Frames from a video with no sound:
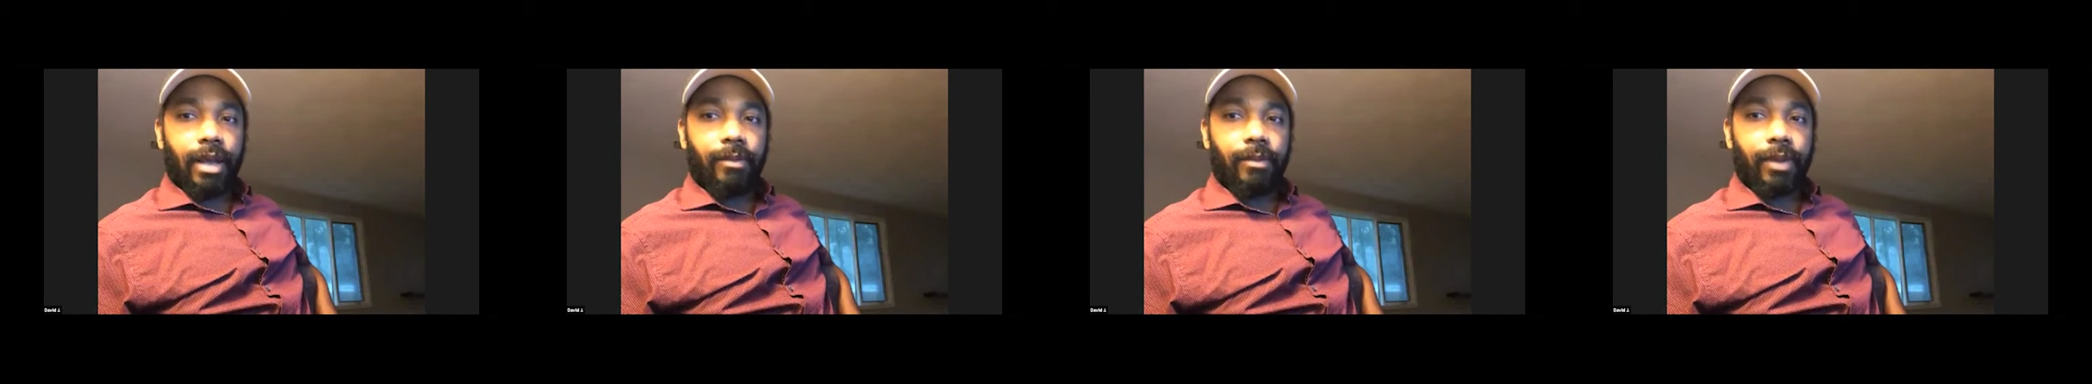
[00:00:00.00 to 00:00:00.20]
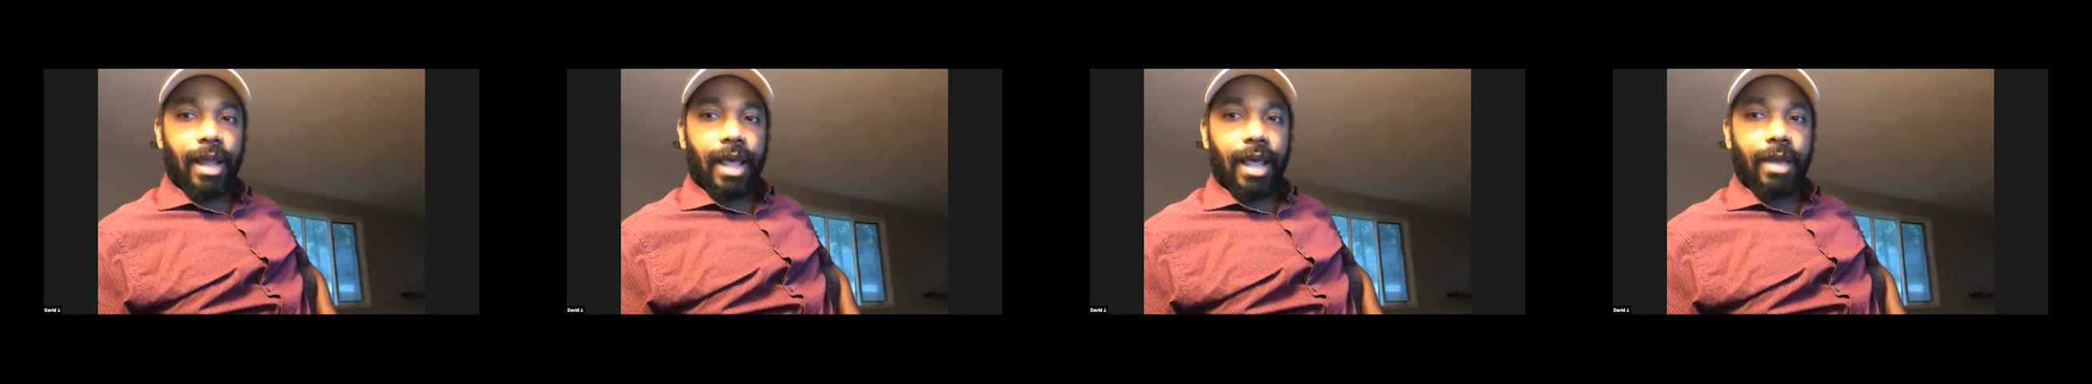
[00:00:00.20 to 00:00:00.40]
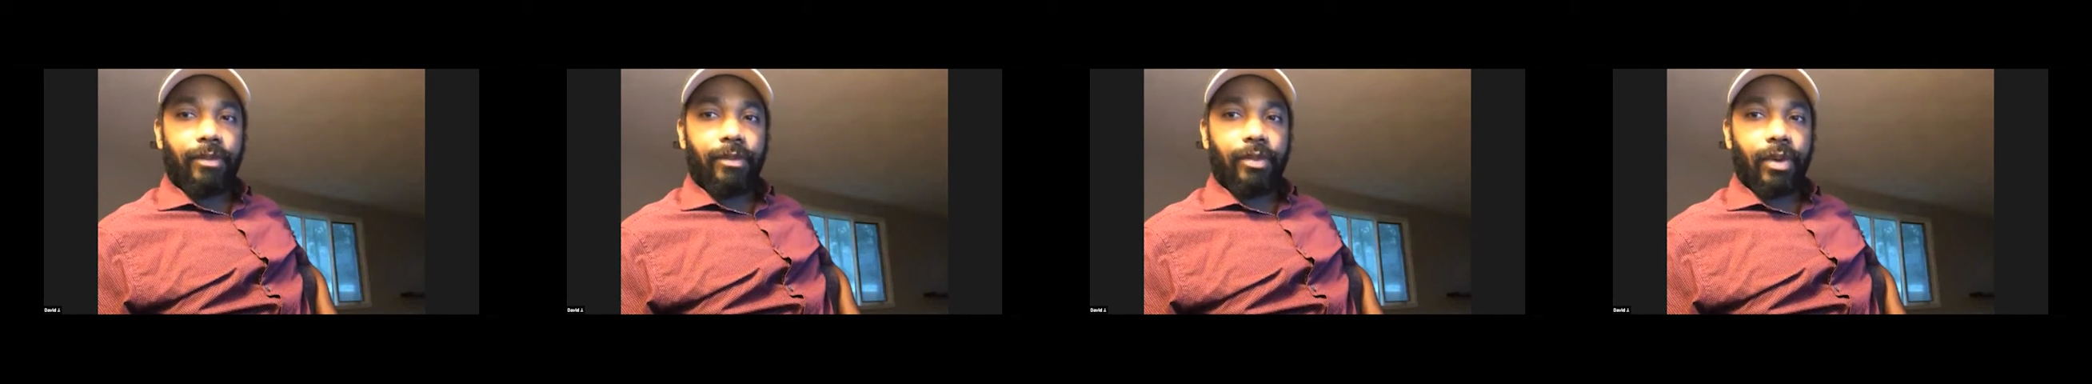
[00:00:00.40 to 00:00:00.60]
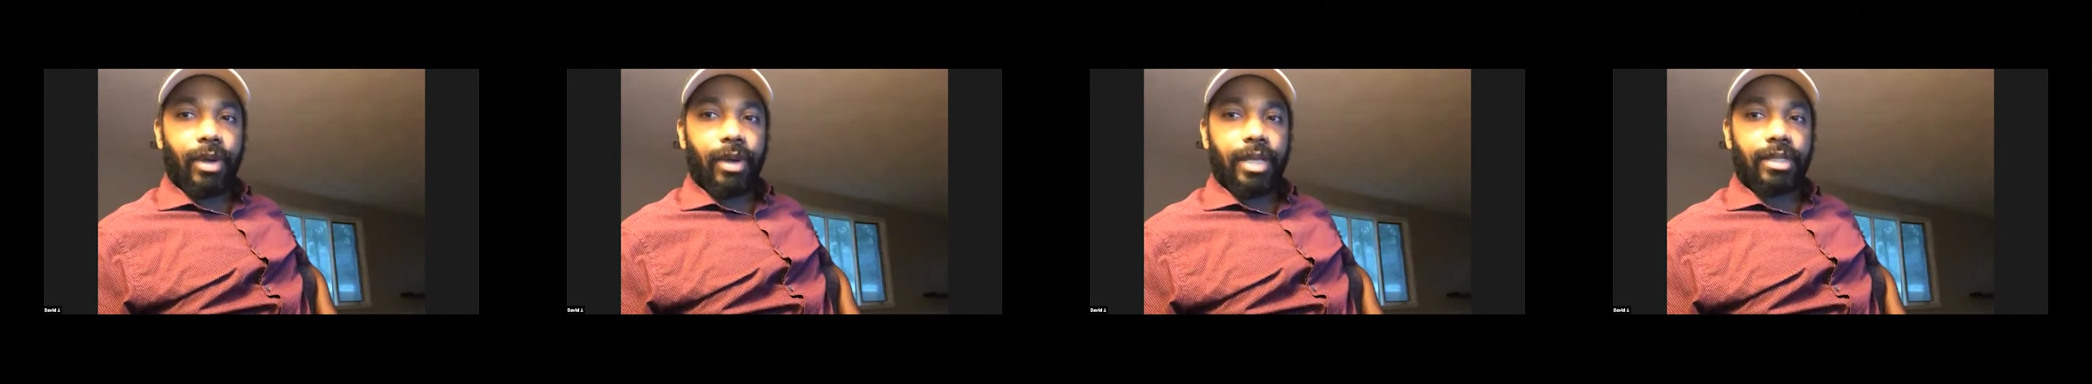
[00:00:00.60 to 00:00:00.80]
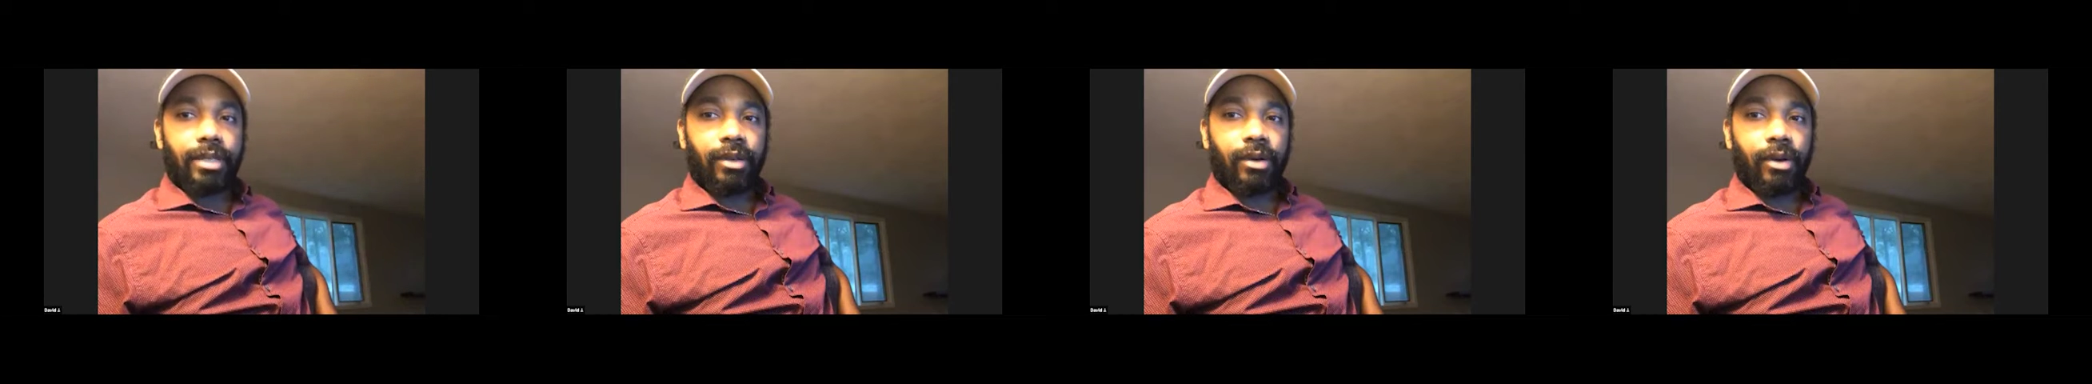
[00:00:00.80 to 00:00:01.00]
Black
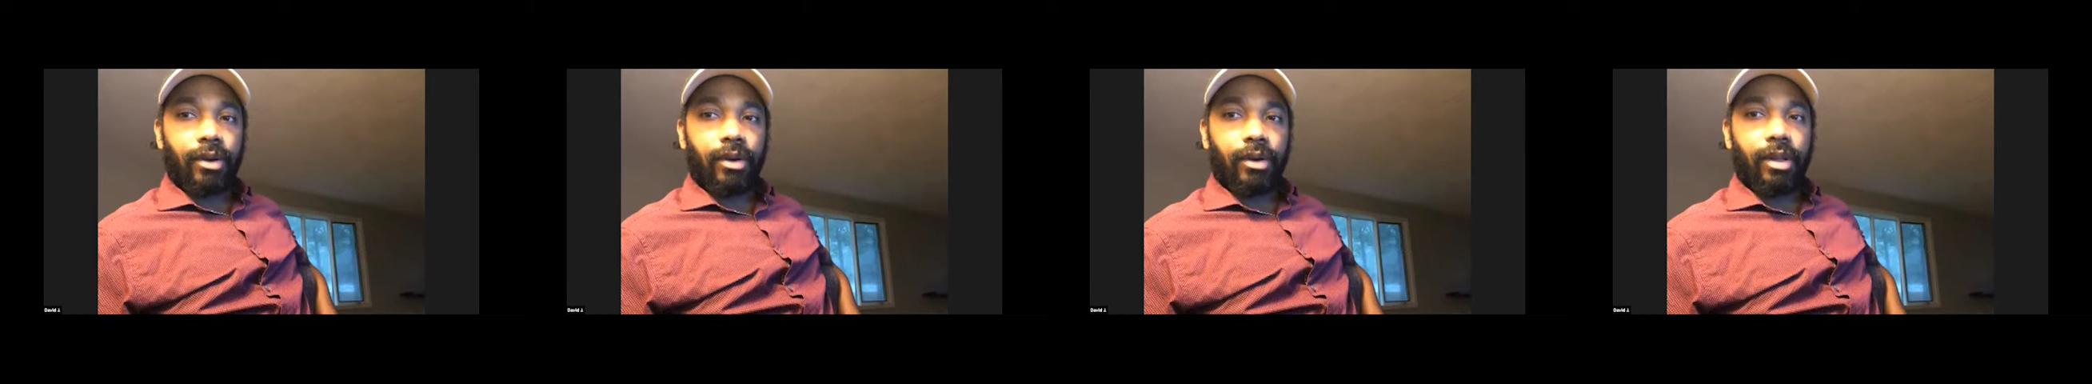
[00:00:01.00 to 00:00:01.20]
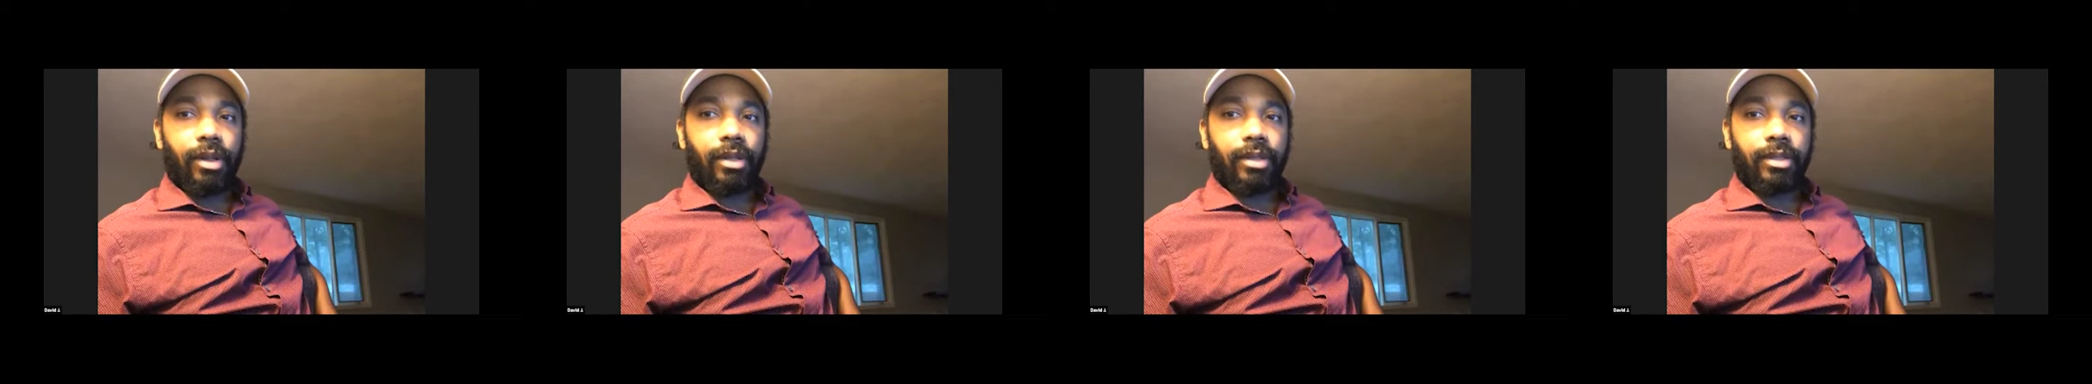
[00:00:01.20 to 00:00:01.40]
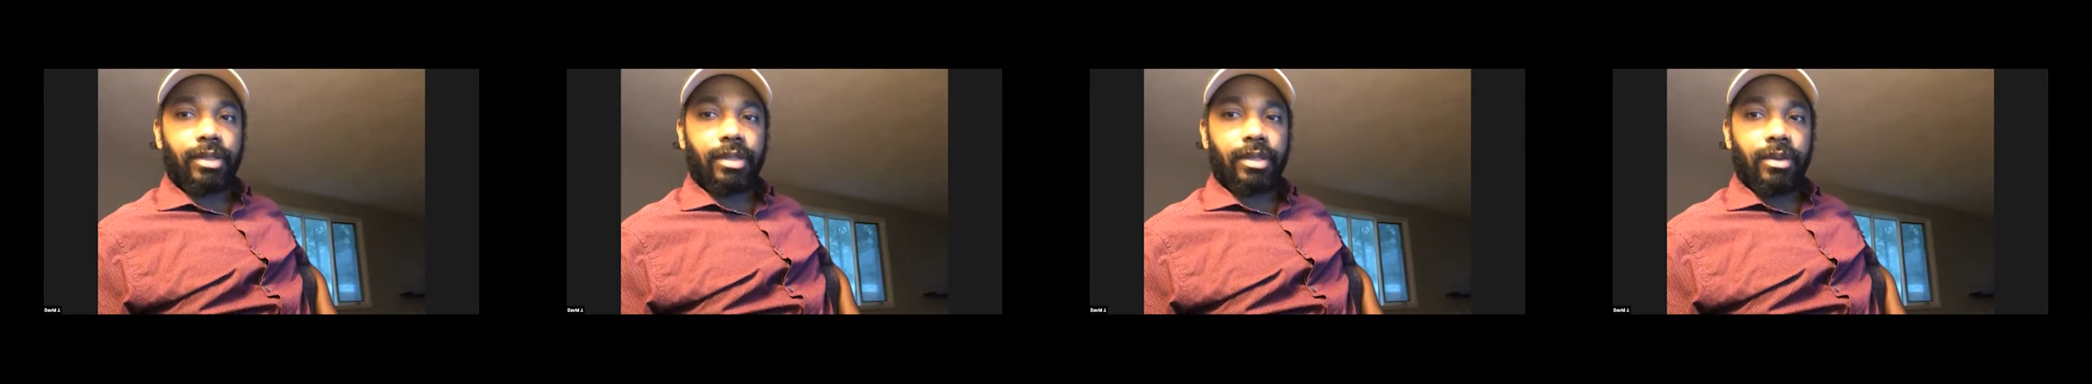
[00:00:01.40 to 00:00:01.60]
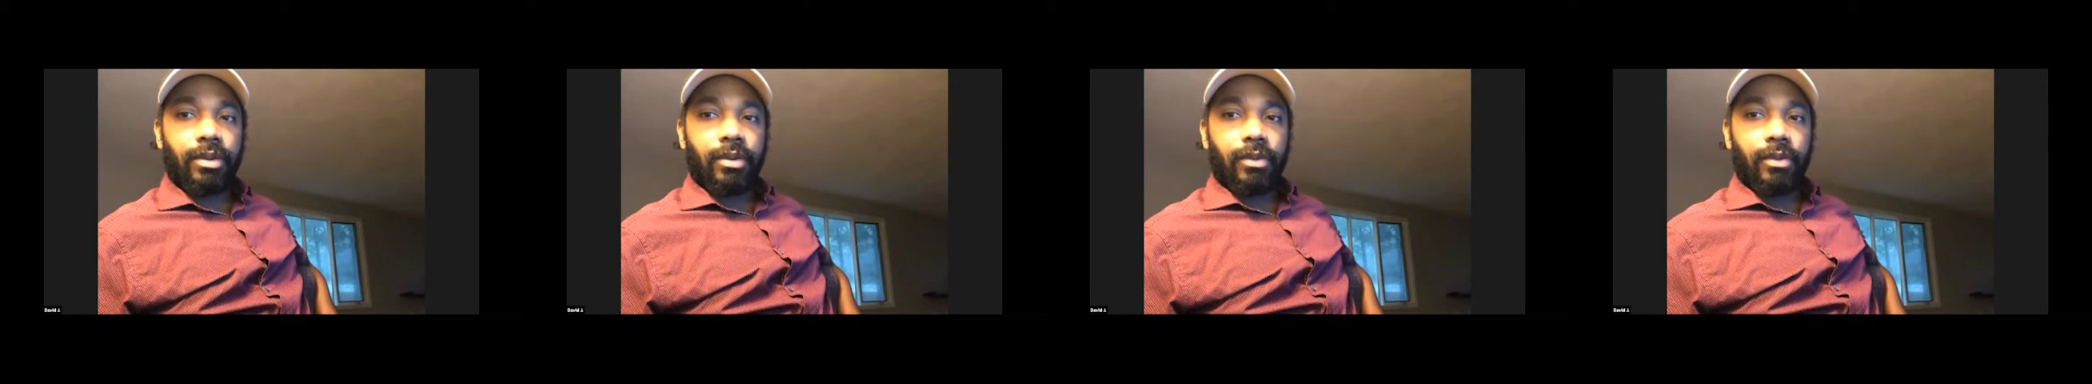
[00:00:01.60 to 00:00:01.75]
boys and girls